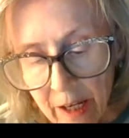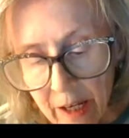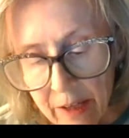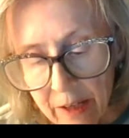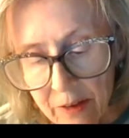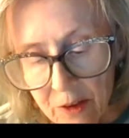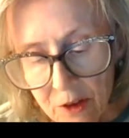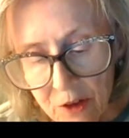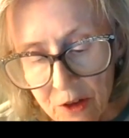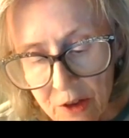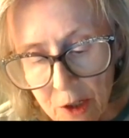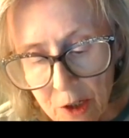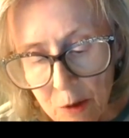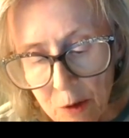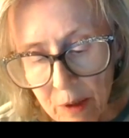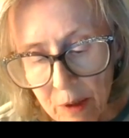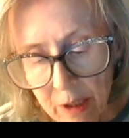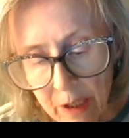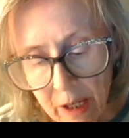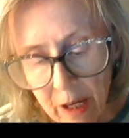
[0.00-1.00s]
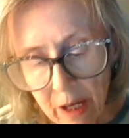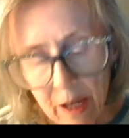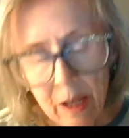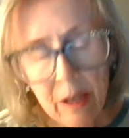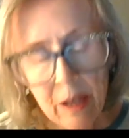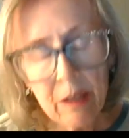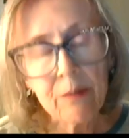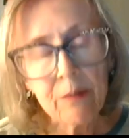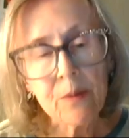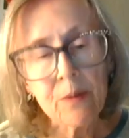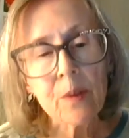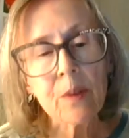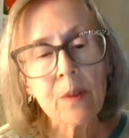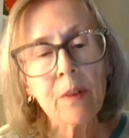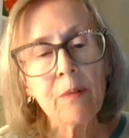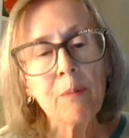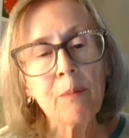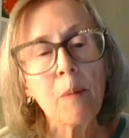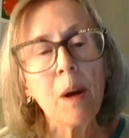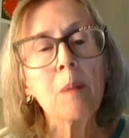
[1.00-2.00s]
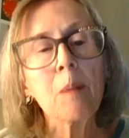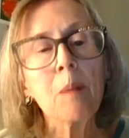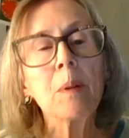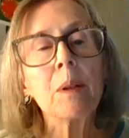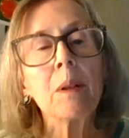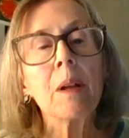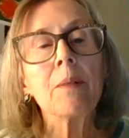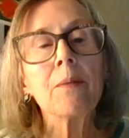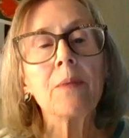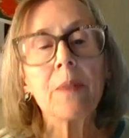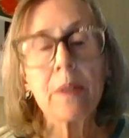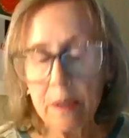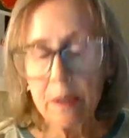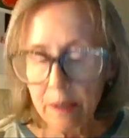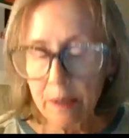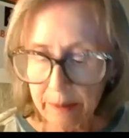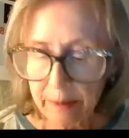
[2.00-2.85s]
in the secret caves of my beloved.